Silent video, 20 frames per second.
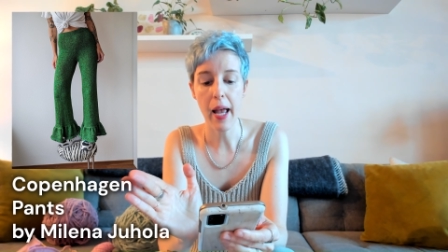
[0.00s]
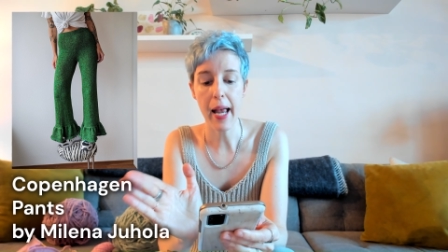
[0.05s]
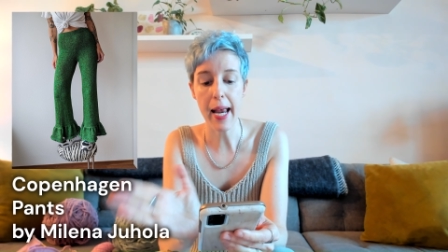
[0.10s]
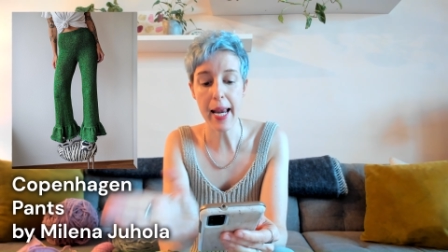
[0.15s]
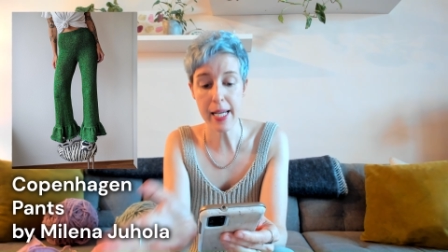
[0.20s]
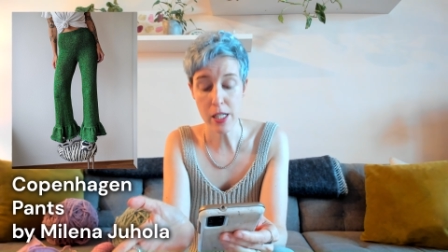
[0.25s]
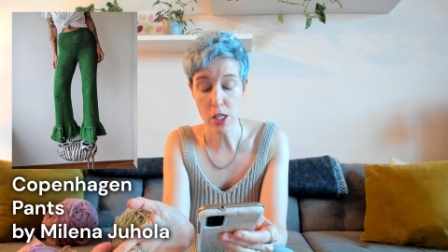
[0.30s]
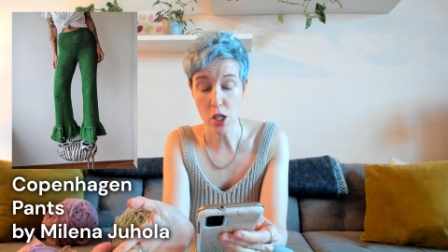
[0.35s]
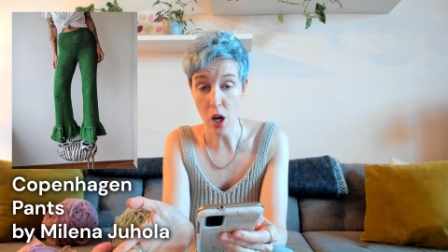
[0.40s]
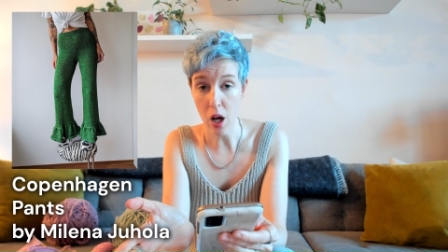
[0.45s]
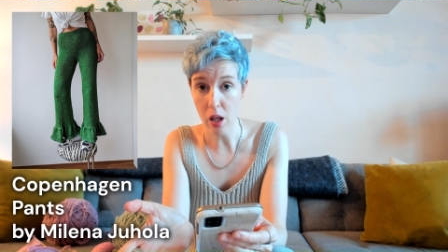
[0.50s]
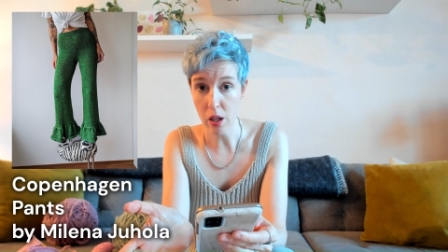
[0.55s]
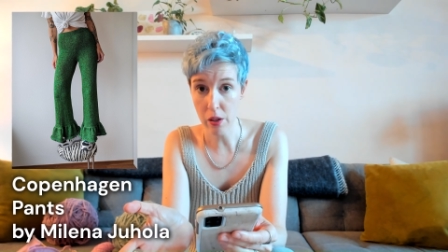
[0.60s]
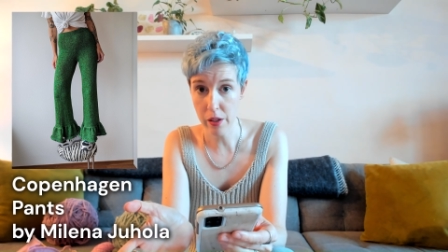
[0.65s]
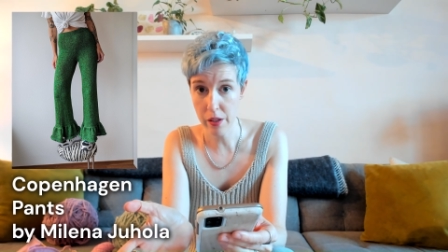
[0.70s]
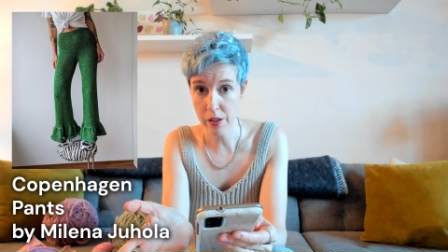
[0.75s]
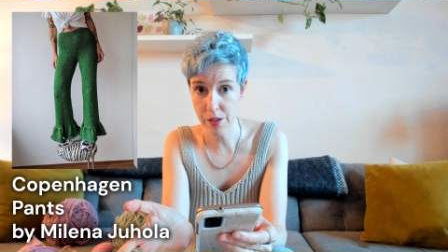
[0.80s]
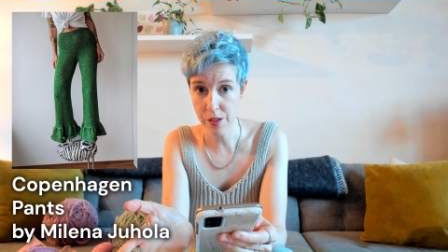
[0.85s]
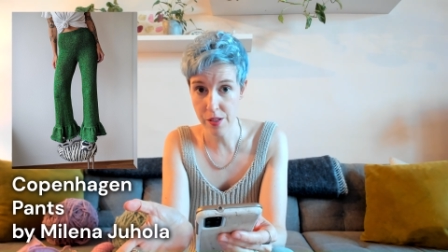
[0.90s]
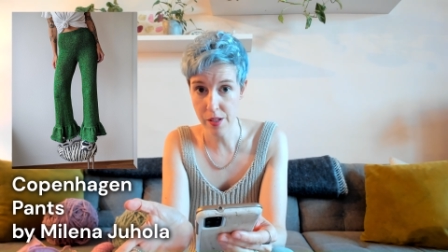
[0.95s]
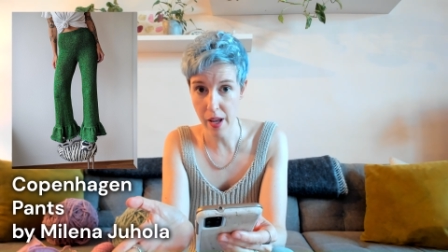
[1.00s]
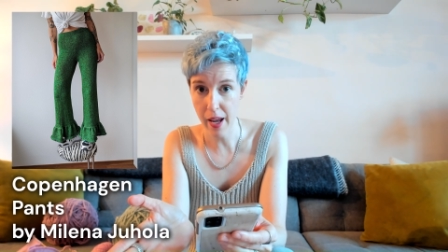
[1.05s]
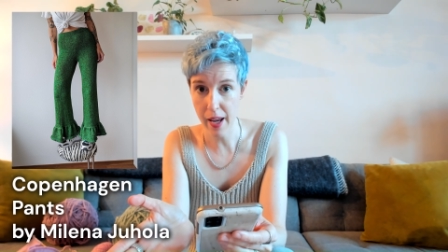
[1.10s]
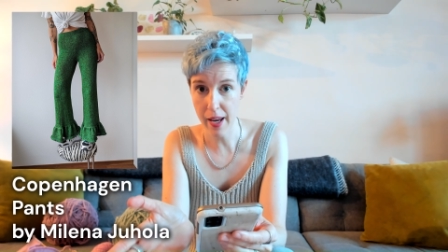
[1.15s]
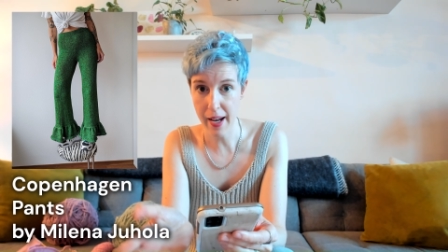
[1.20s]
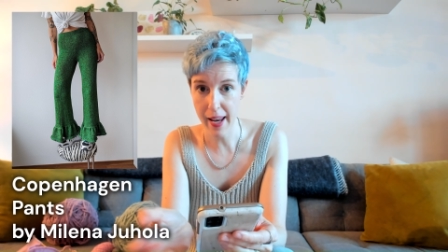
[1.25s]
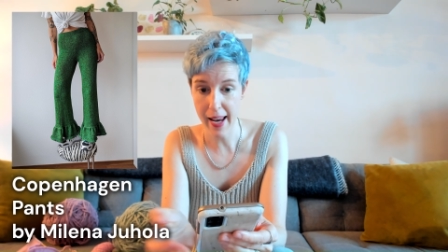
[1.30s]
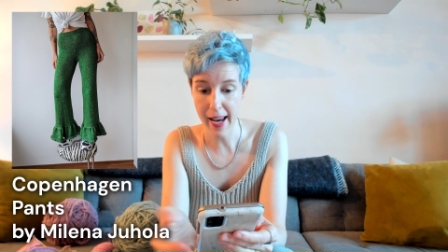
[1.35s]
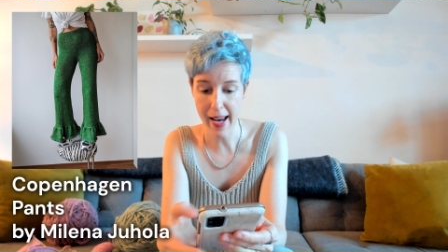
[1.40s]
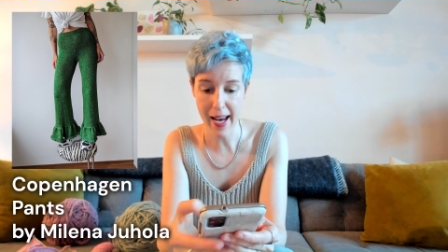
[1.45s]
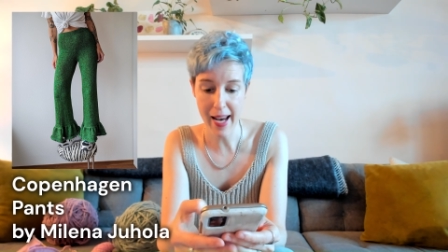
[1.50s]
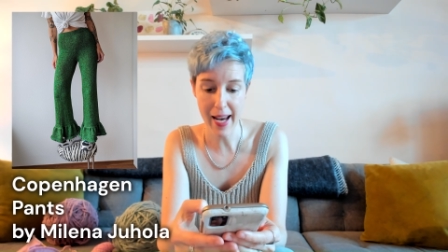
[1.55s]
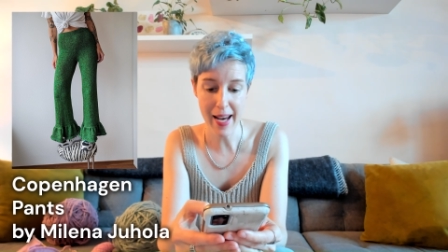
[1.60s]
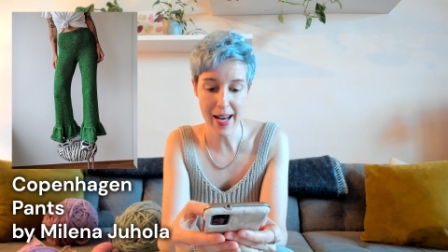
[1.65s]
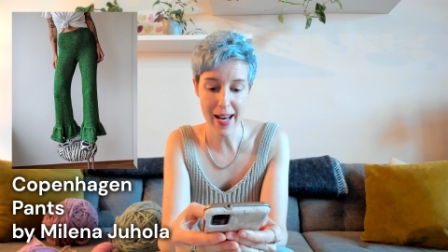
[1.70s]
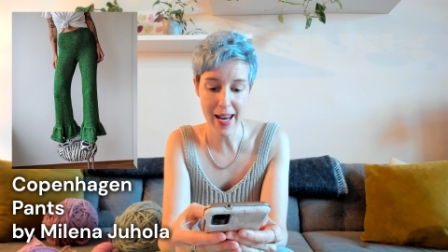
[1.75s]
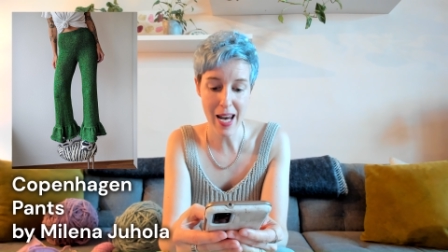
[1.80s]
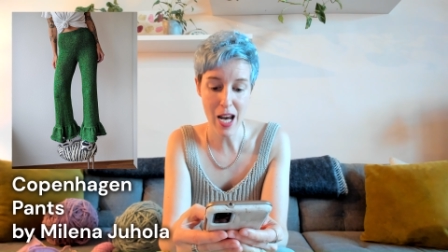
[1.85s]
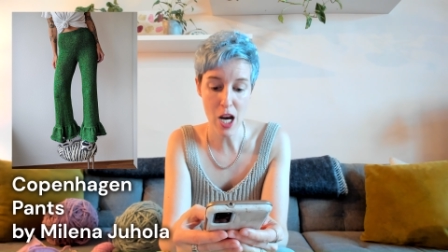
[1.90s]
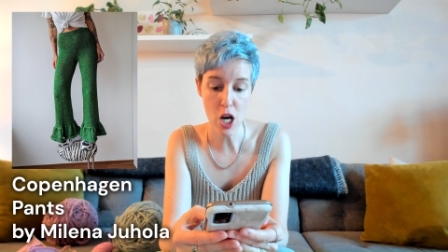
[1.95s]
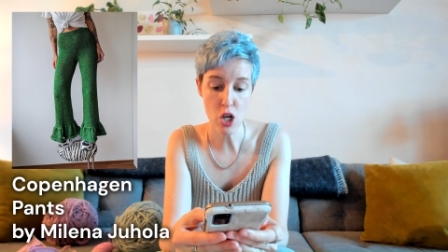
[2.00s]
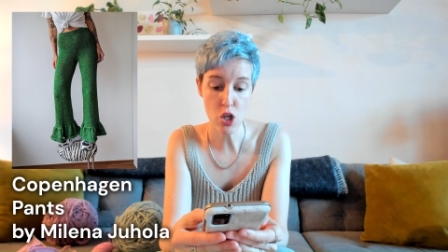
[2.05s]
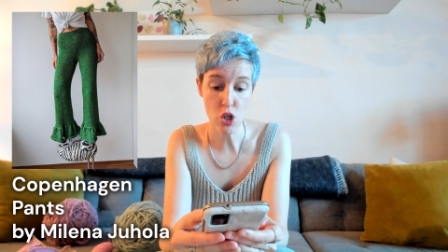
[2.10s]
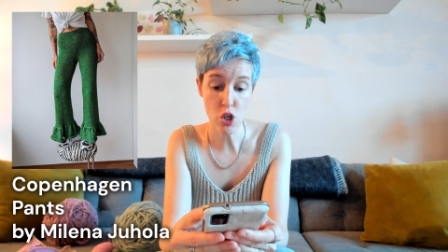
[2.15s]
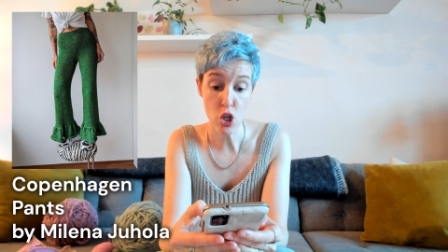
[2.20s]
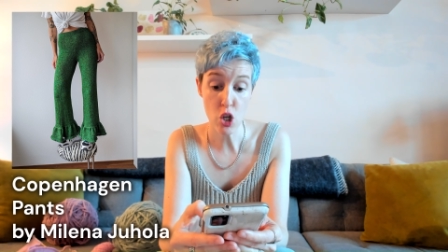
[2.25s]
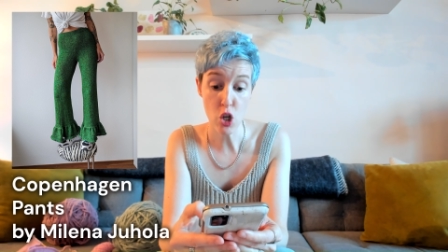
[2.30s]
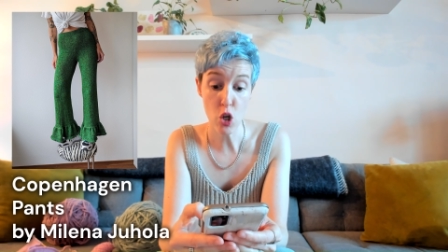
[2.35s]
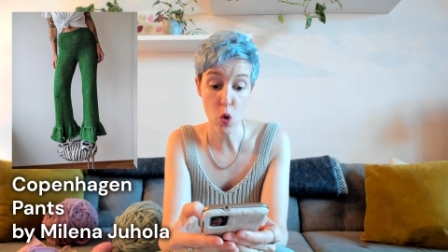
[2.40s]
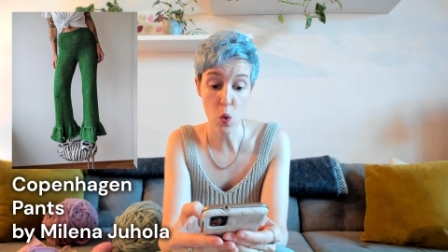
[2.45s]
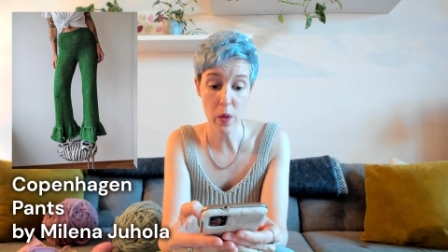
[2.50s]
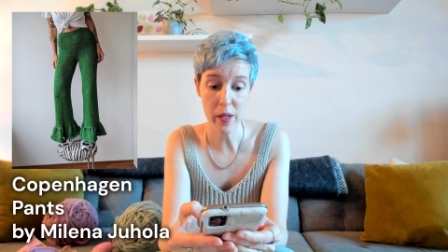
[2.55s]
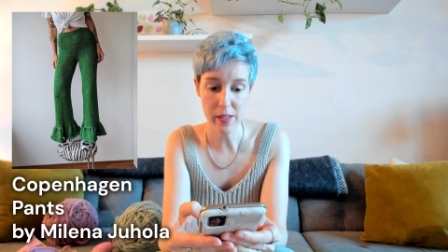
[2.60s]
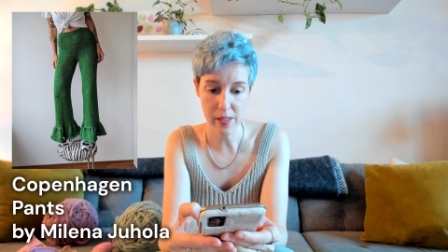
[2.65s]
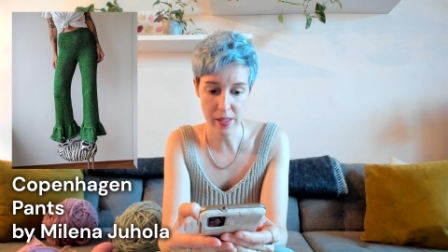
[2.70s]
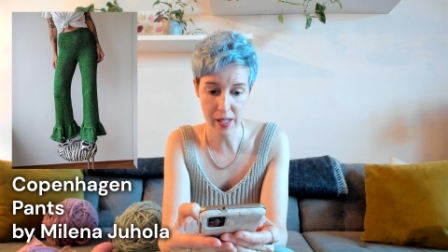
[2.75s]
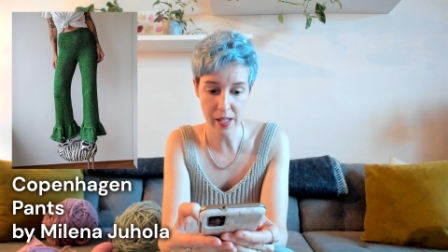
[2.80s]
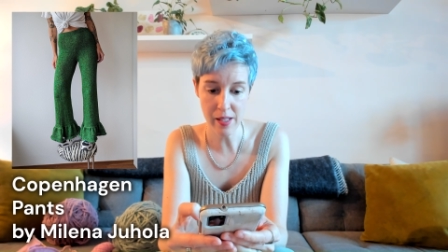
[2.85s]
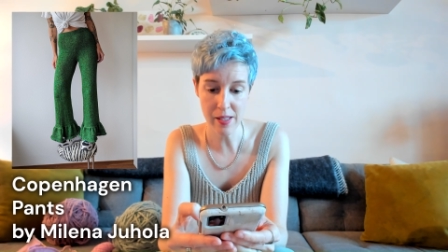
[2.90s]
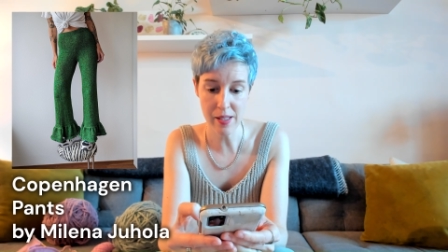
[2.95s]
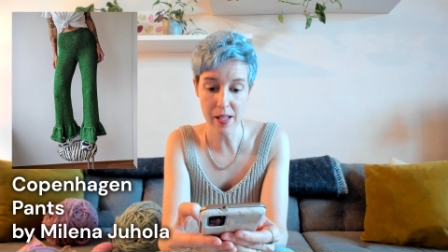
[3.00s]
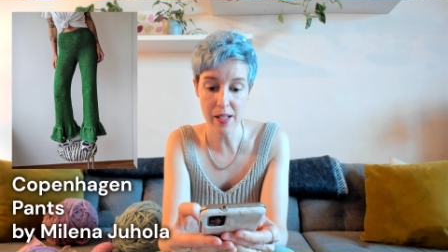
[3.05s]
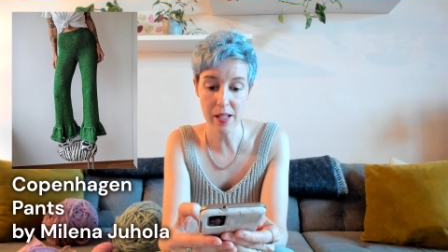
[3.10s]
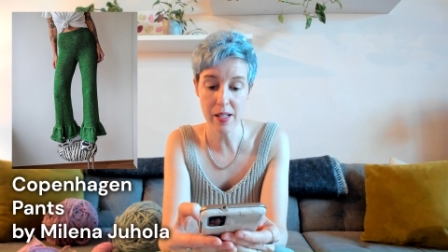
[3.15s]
$8.82